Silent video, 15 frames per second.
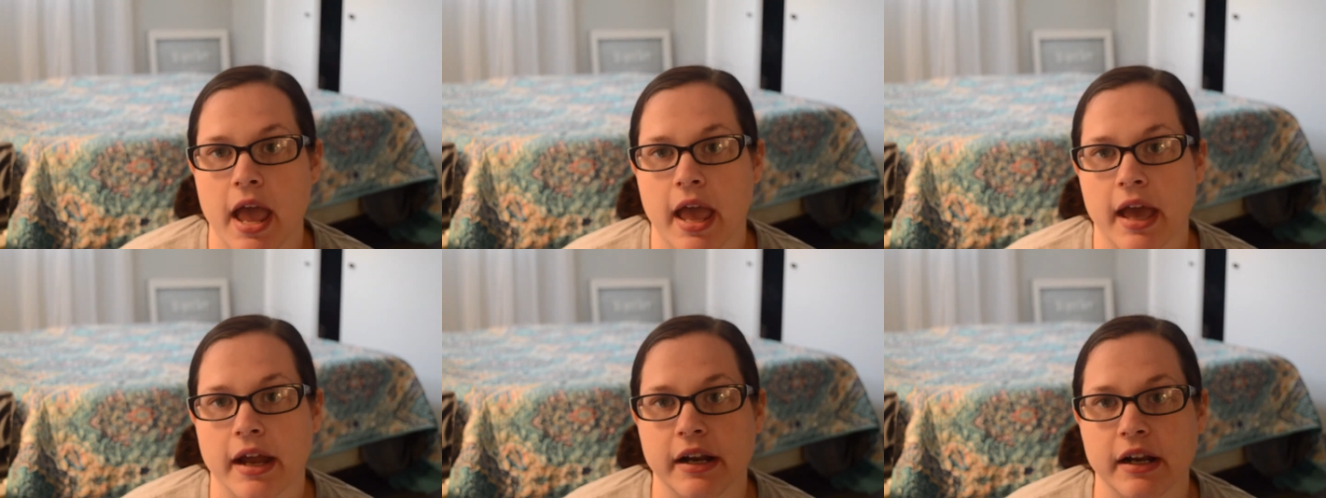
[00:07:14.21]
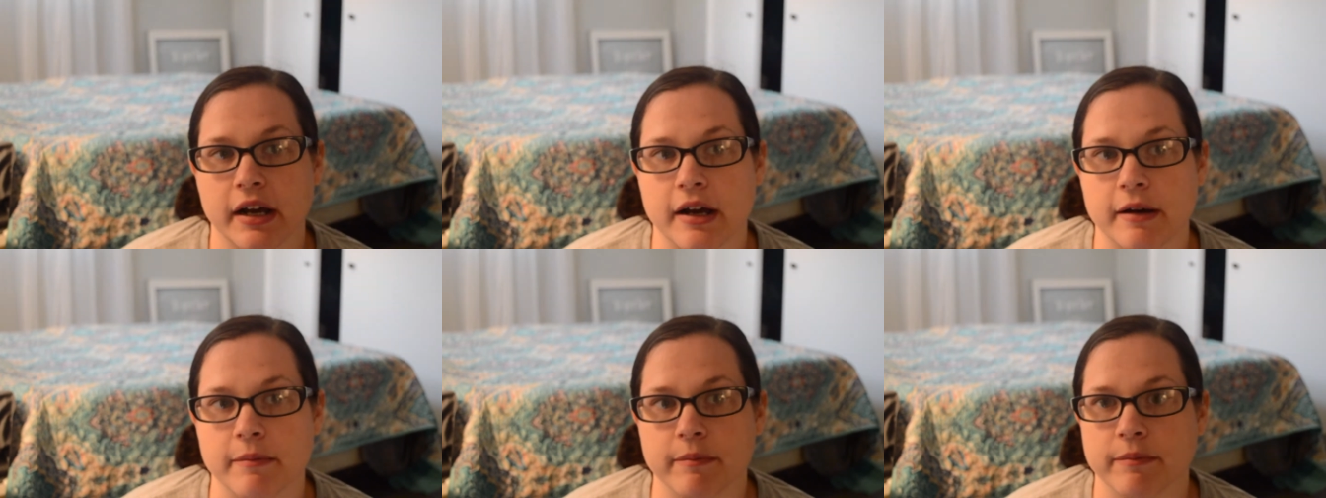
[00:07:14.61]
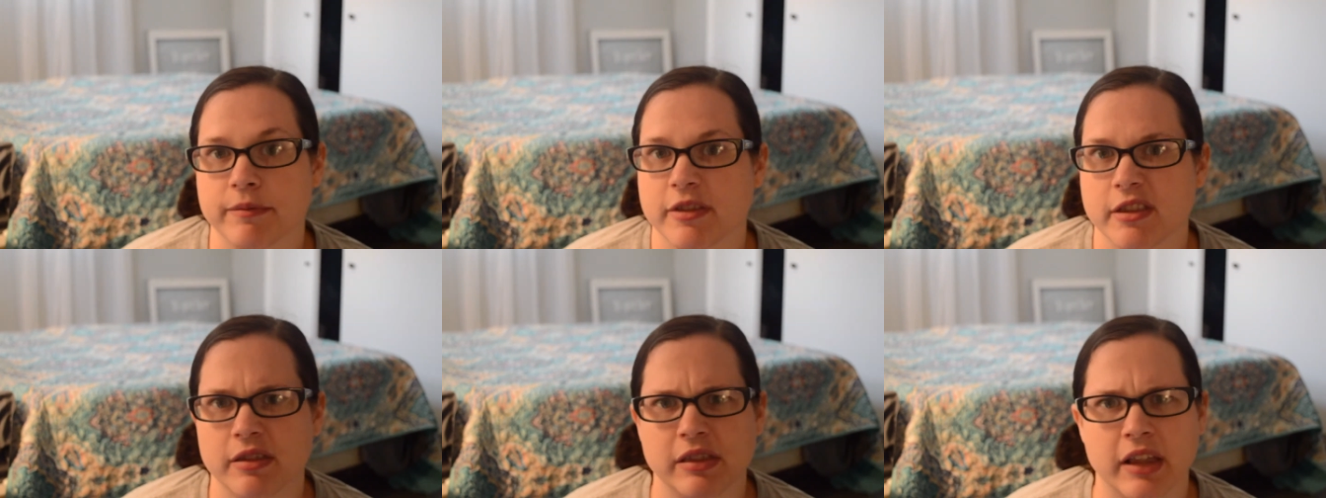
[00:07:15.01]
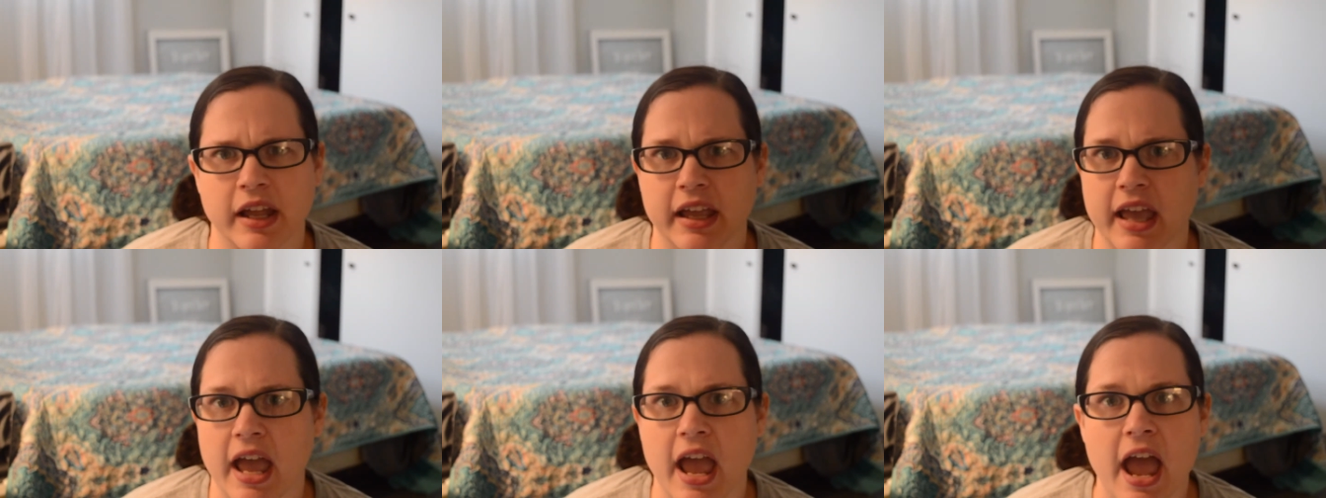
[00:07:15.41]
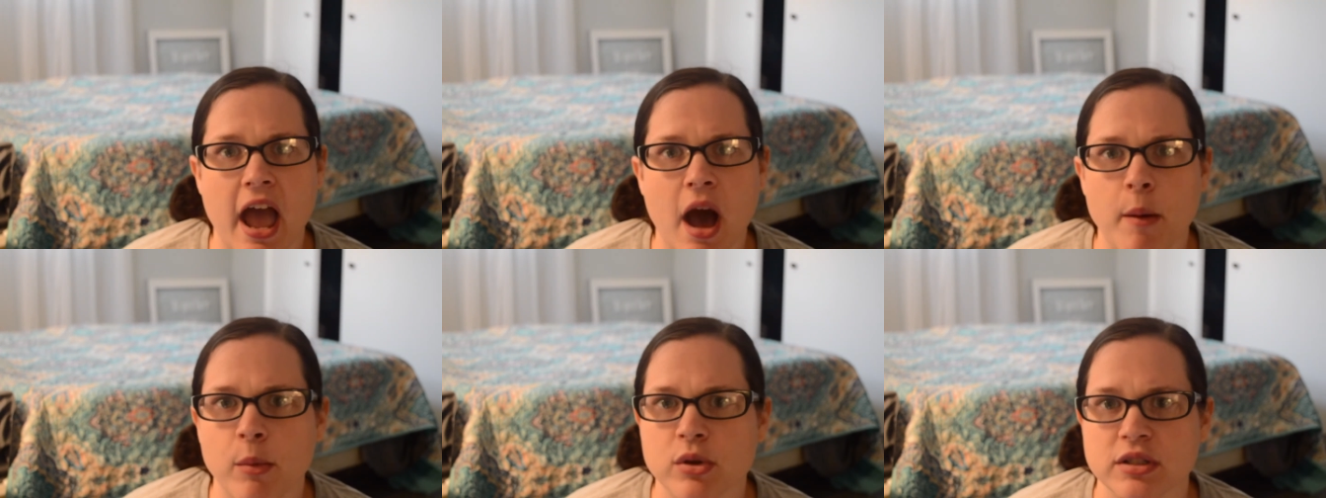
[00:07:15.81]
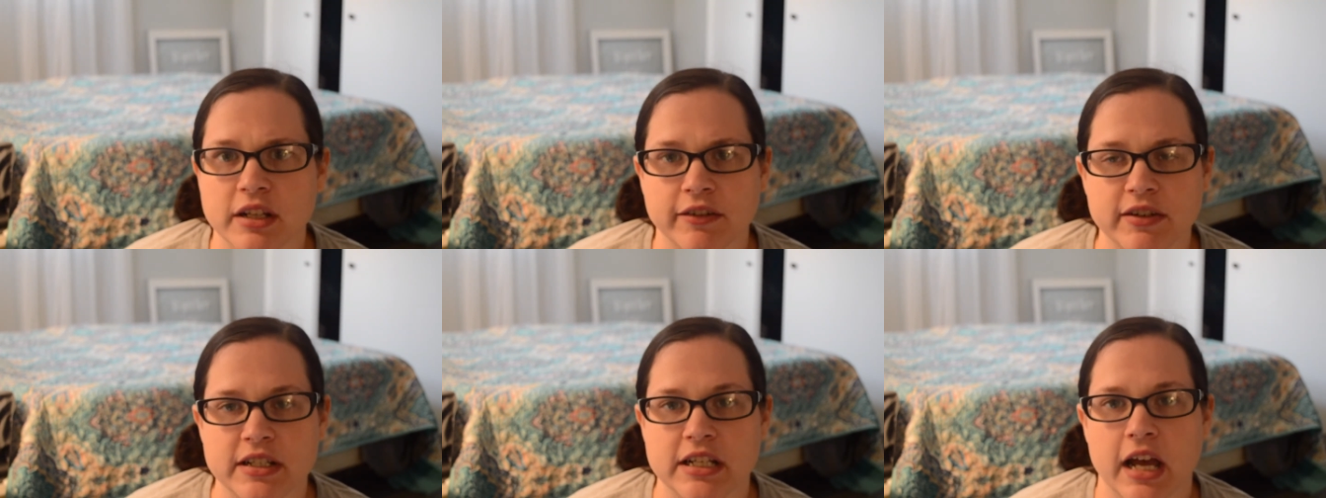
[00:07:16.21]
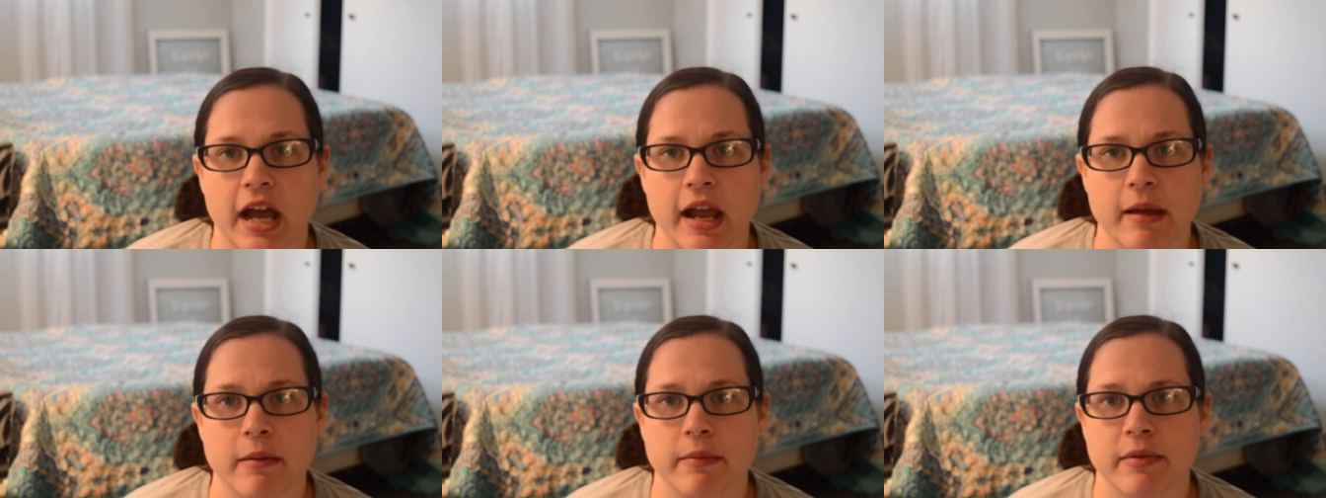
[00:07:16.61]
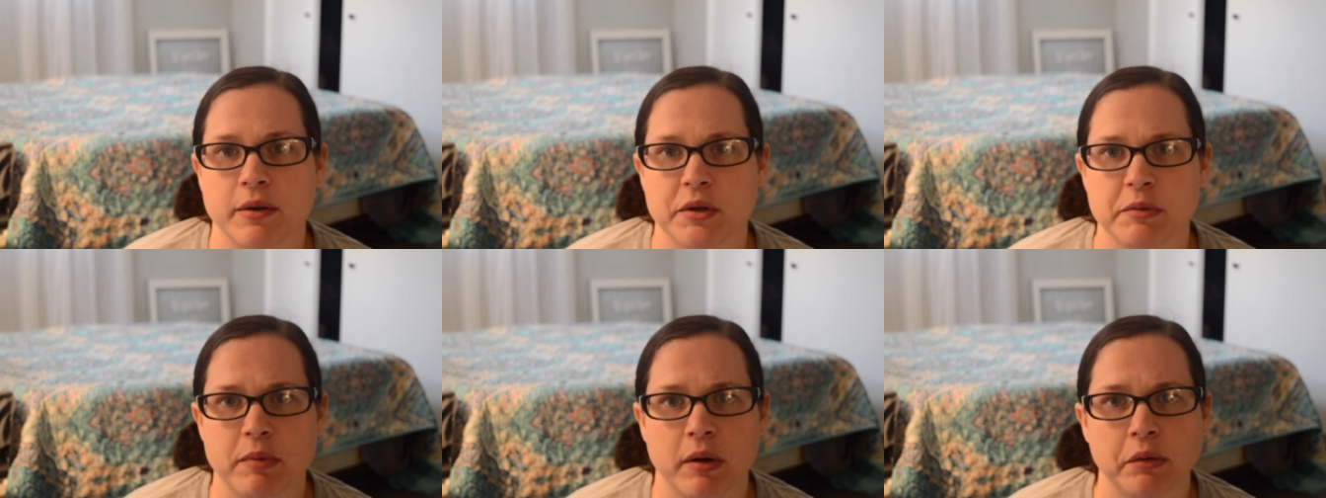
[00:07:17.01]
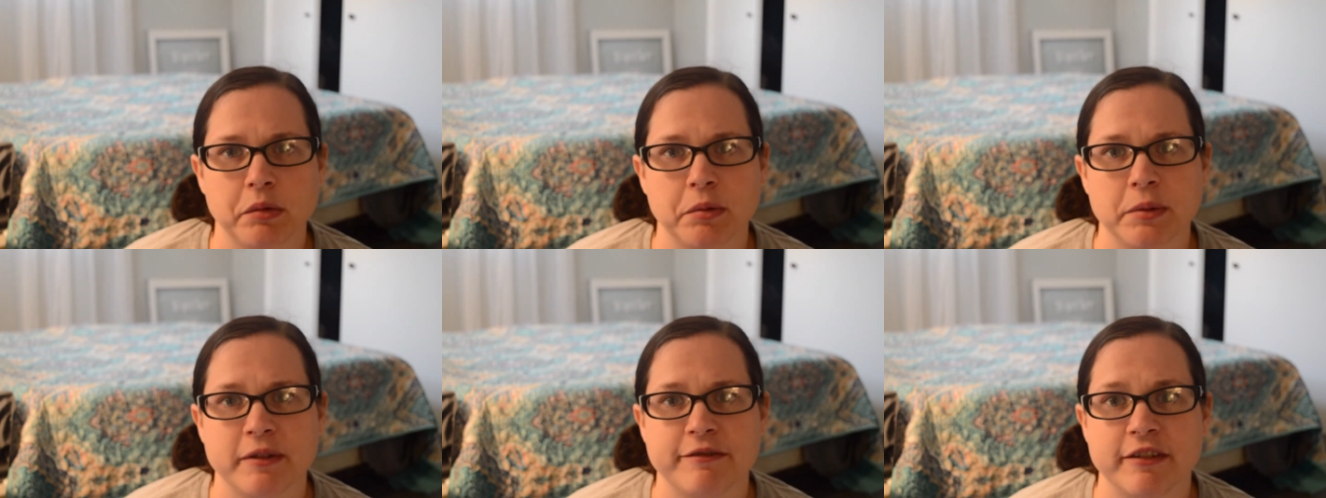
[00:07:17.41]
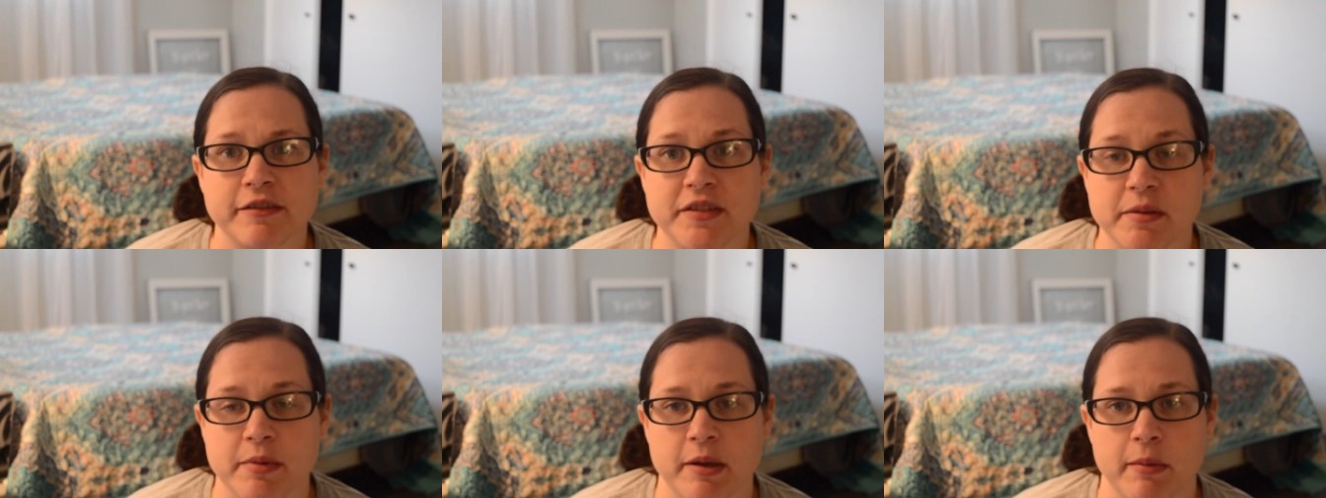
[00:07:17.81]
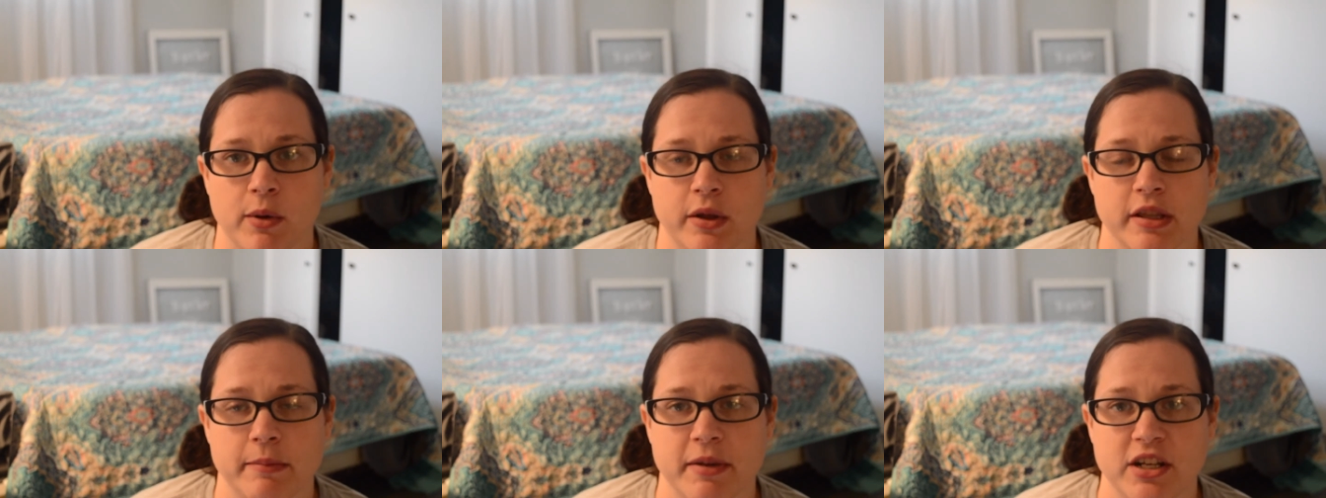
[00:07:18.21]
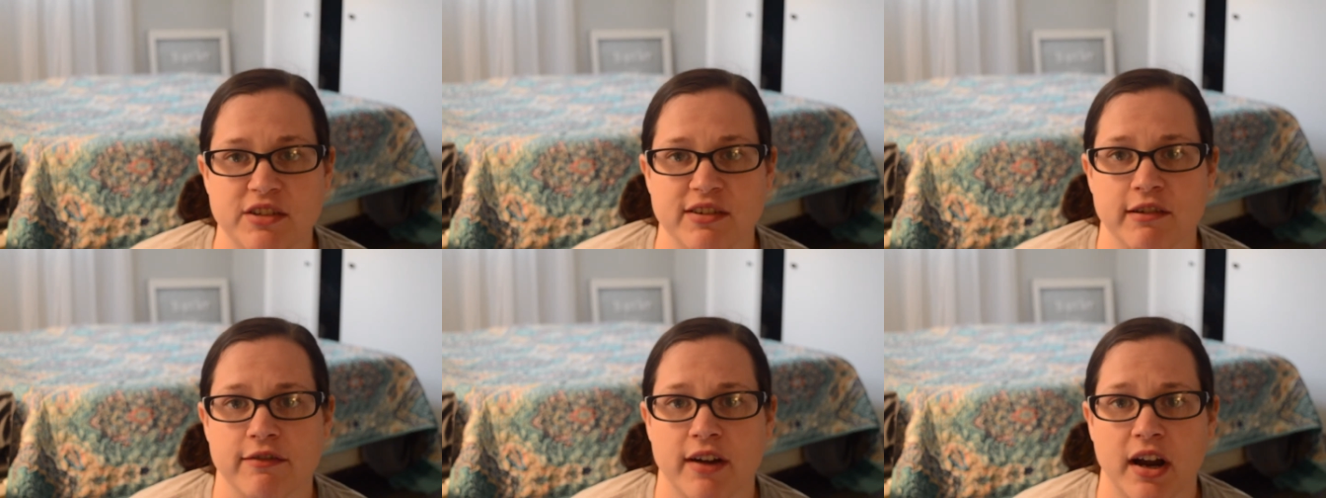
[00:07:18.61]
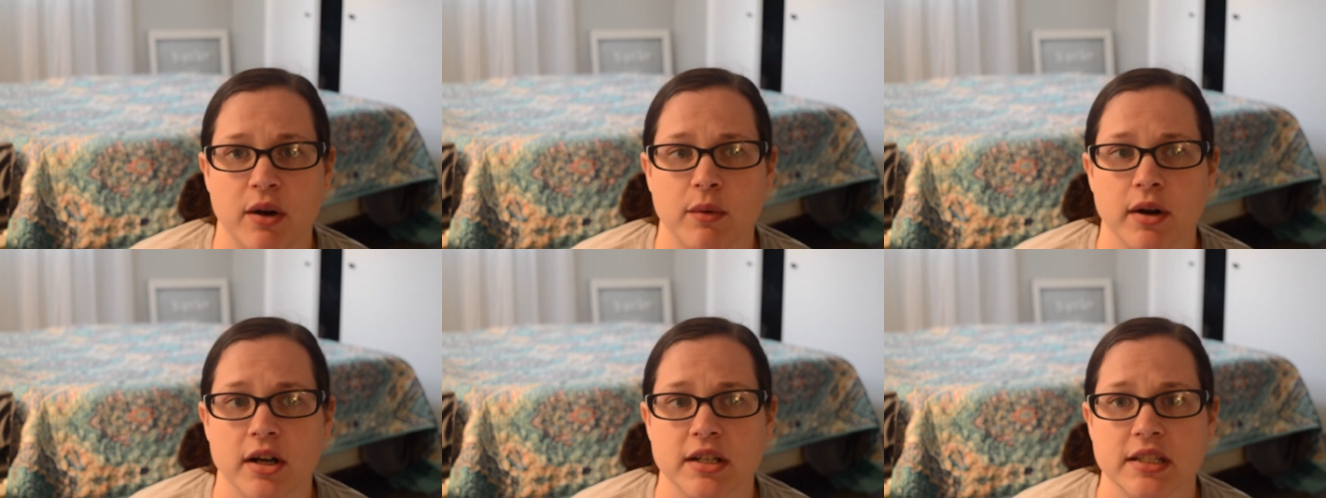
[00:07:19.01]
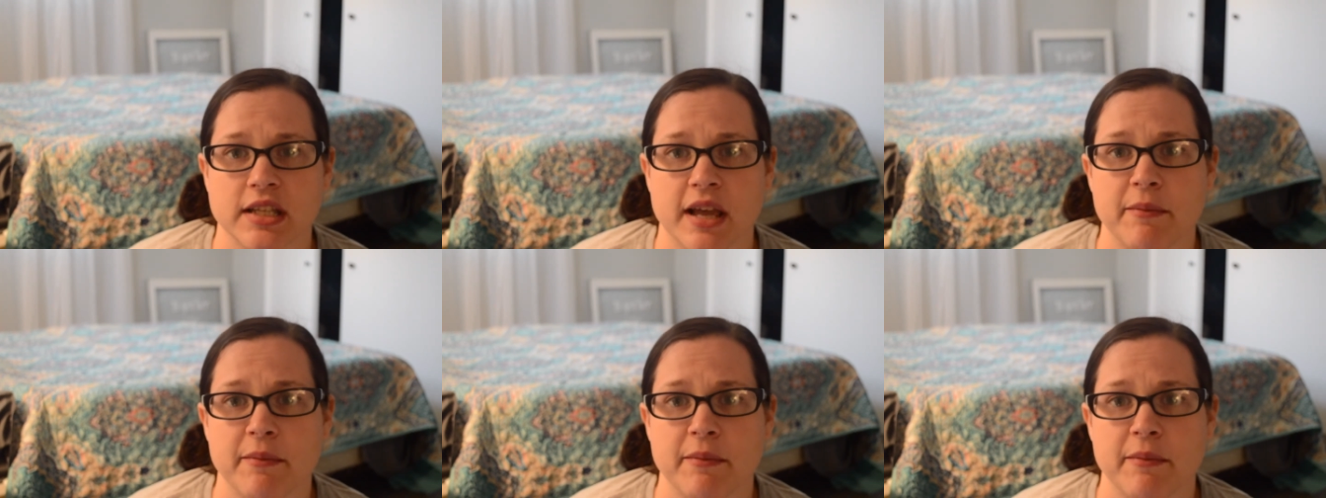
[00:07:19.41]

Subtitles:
And like almost every time, there was probably 50 people on the beach for fireworks.